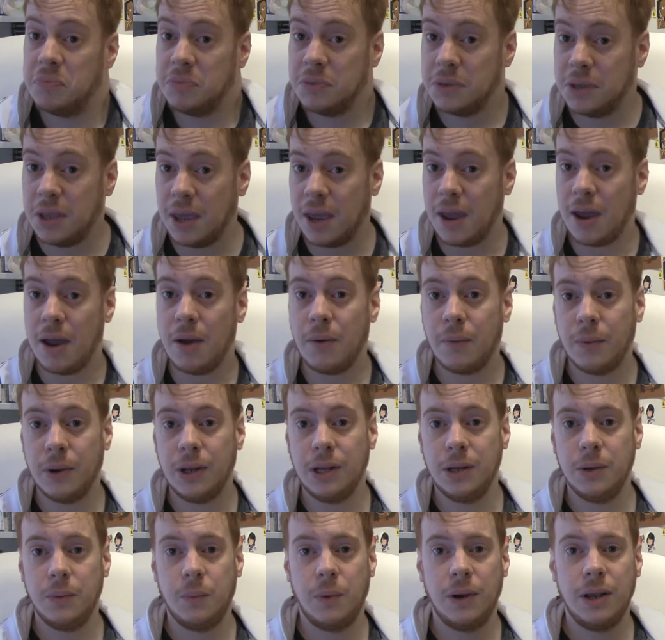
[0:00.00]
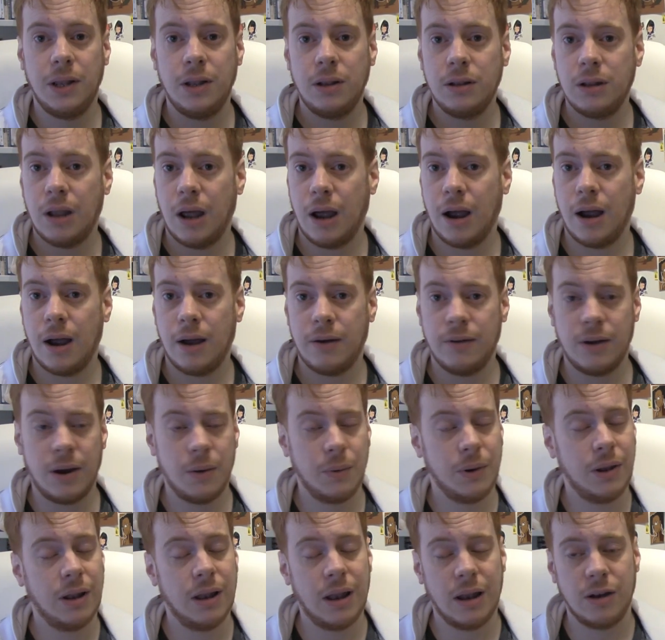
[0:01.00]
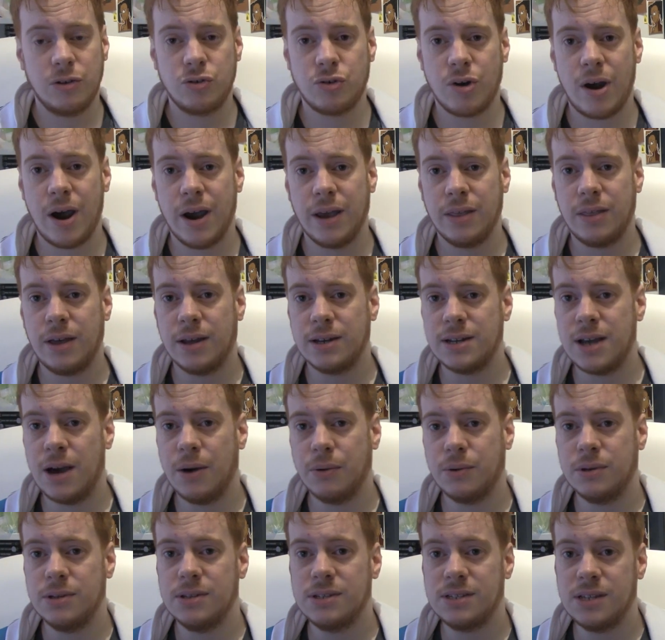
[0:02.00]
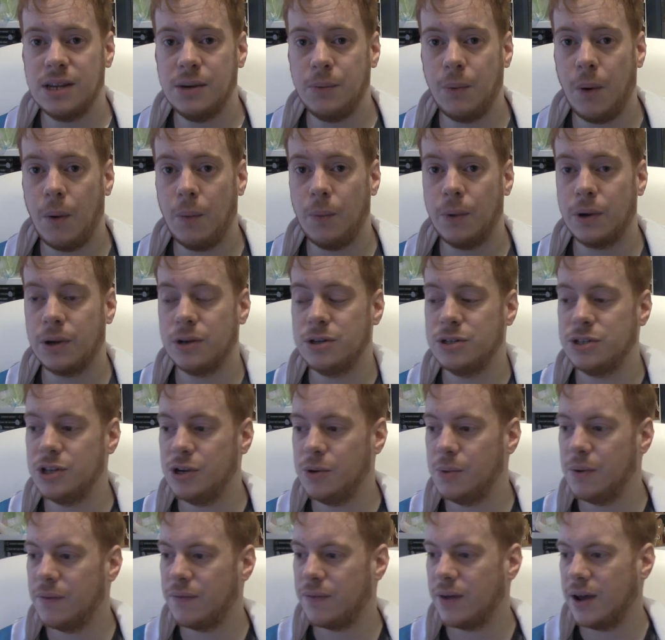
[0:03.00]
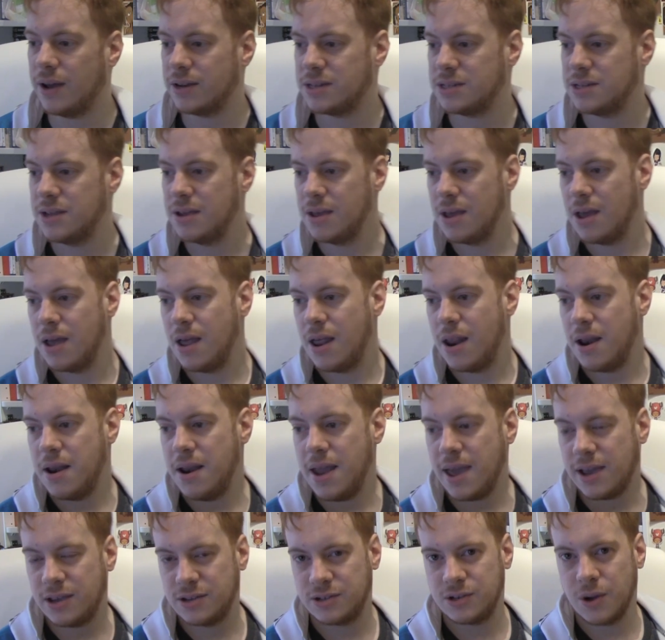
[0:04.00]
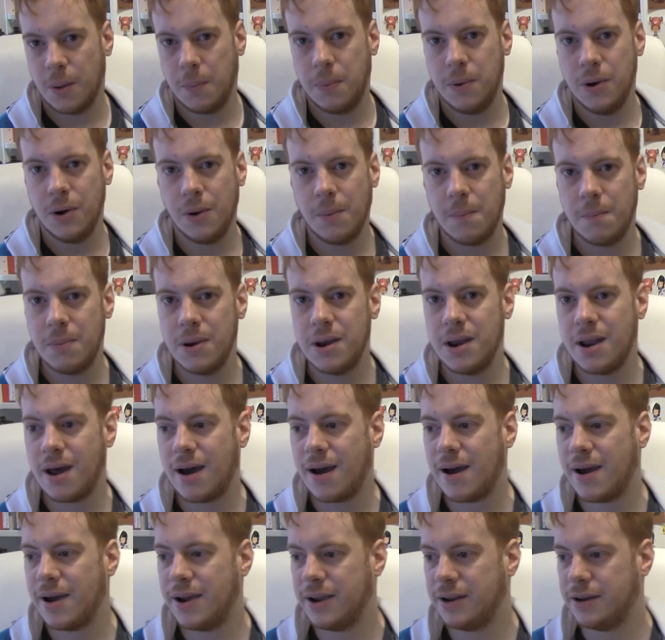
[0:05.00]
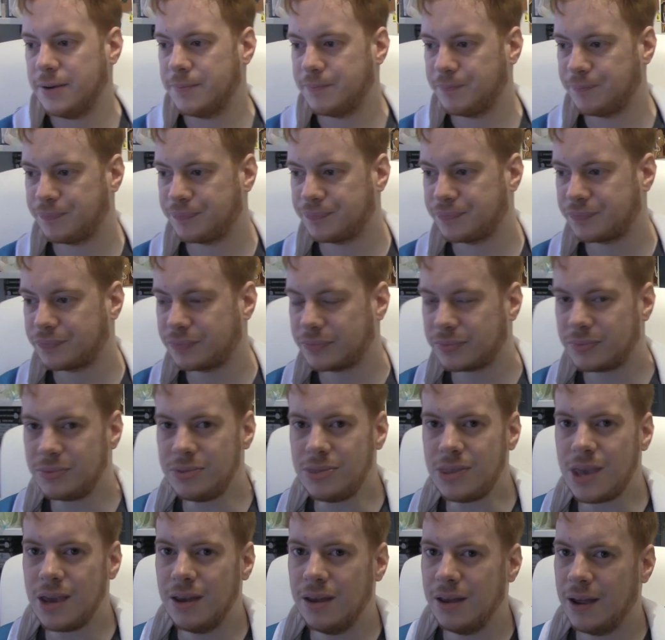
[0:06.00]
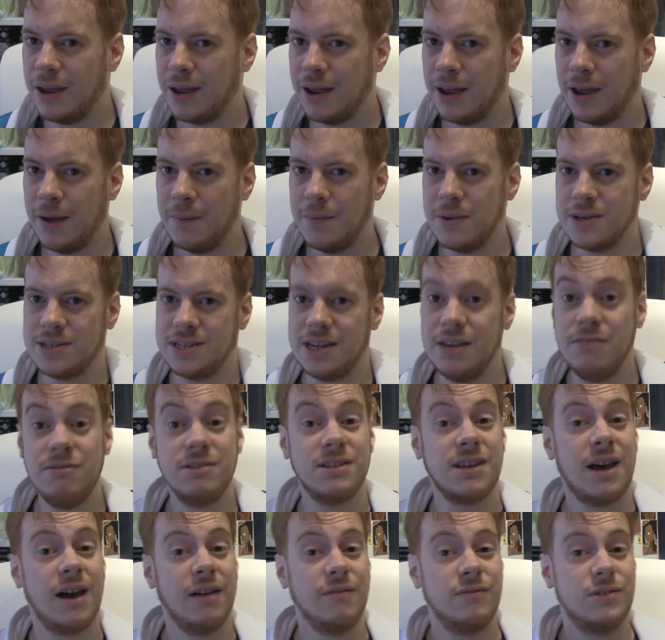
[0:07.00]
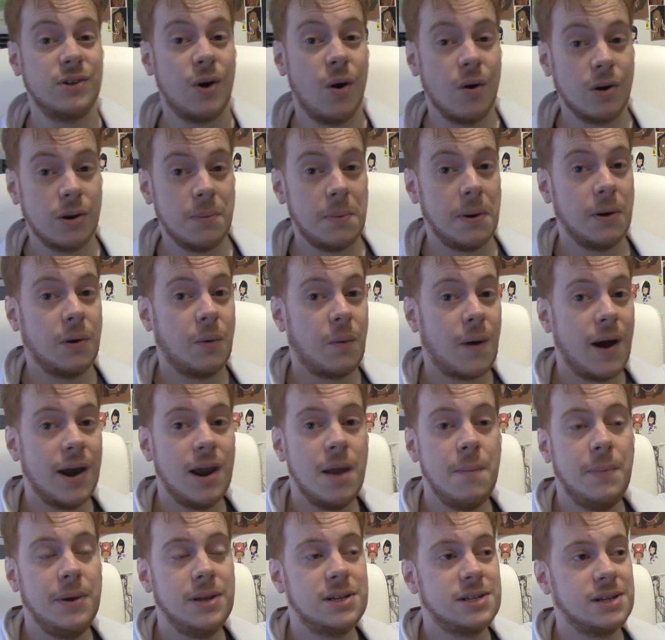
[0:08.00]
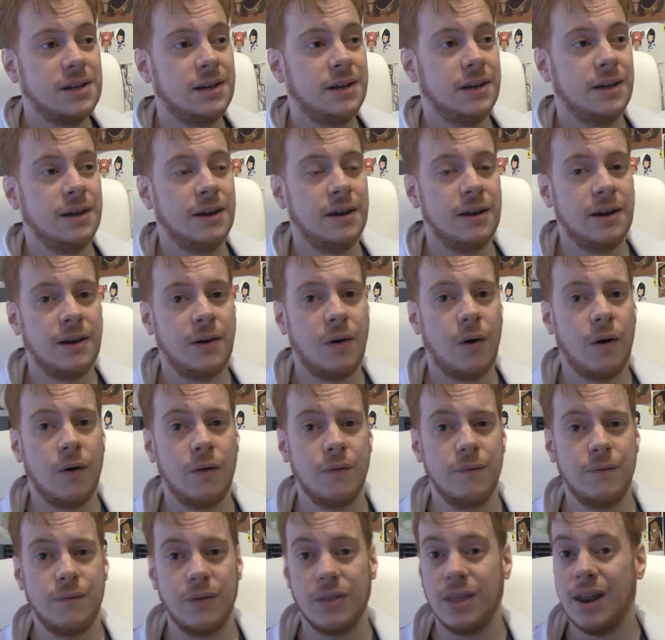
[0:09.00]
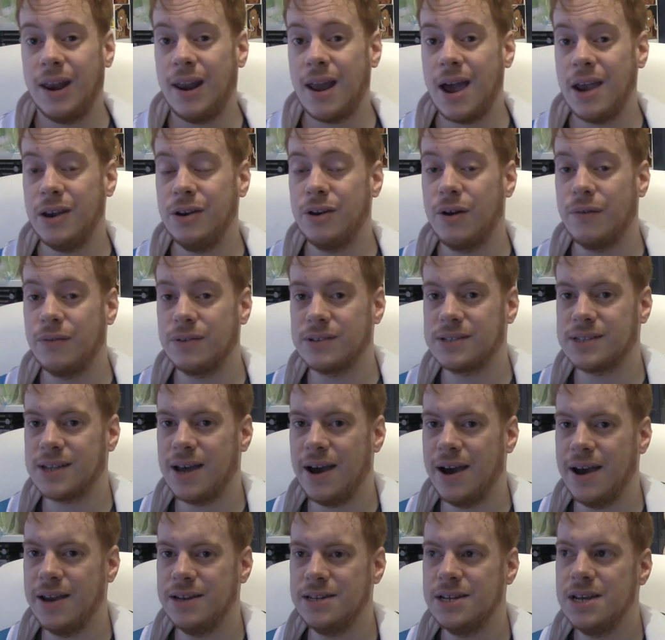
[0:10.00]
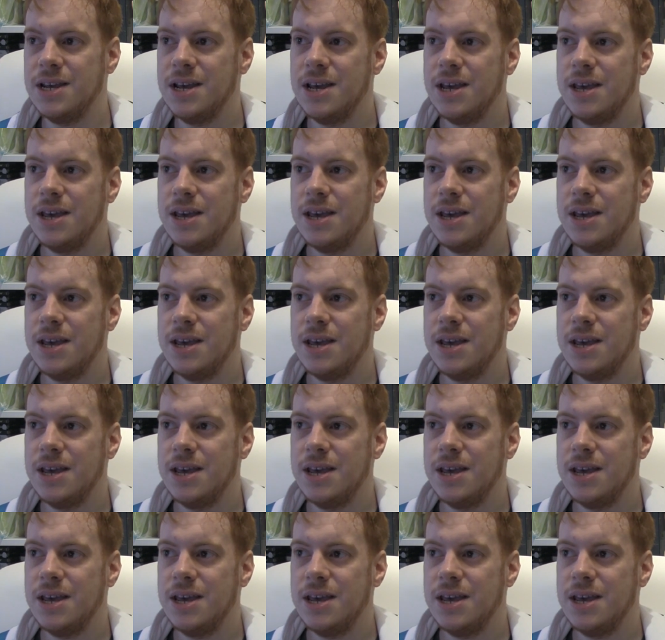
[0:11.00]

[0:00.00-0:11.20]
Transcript: yeah, we'll we'll I will try that out and see what we can do with that. Next up, number nine. Um, a series that I've talked about quite a bit uh, on for the light novel side